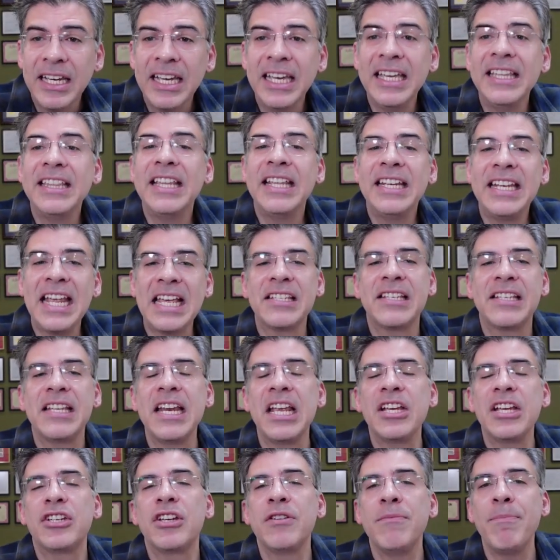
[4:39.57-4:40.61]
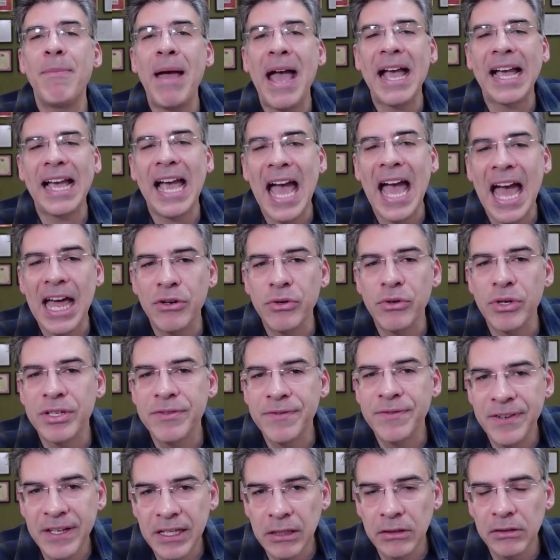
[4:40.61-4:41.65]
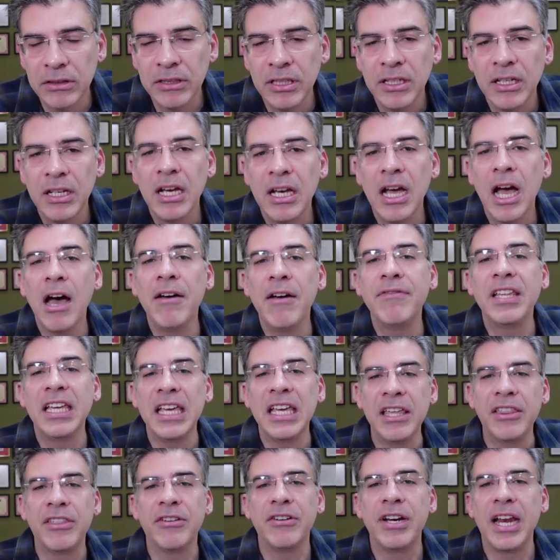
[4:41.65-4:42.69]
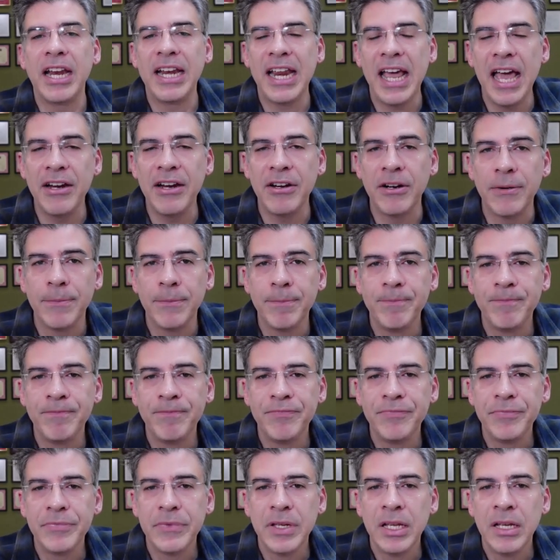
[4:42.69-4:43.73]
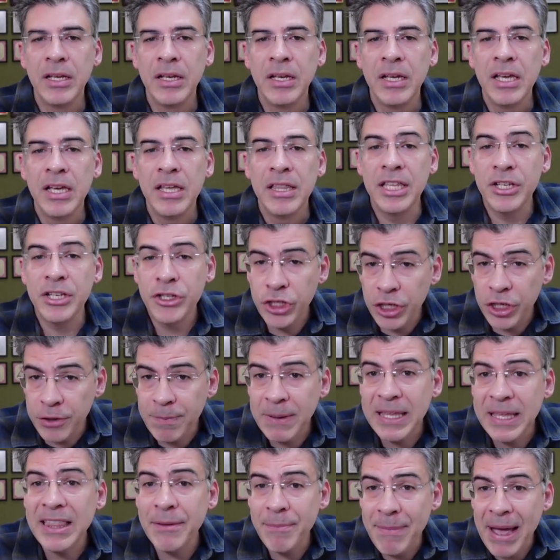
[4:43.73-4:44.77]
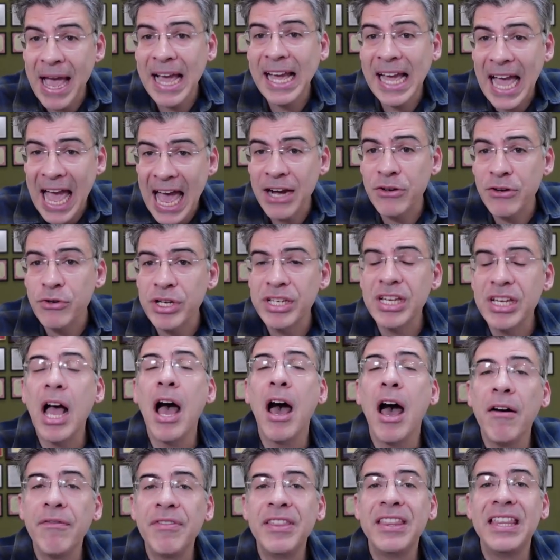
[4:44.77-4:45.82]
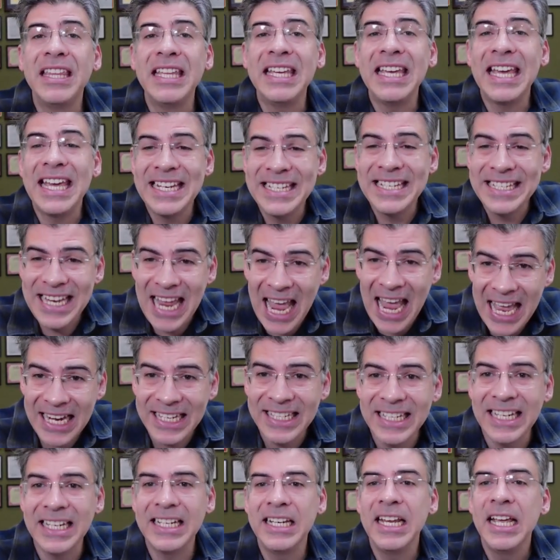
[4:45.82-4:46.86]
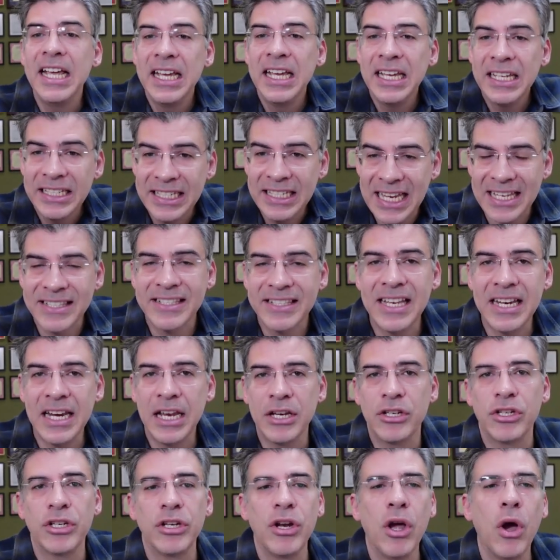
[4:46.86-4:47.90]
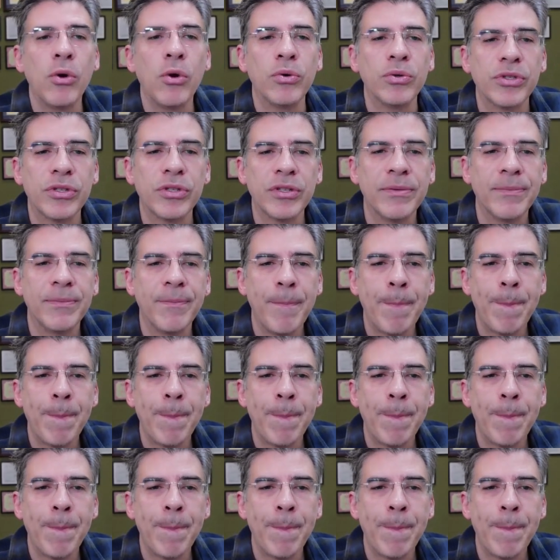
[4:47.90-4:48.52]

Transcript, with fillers: in the destination MAC address field of the Ethernet header. This should be the MAC address of the intended destination host.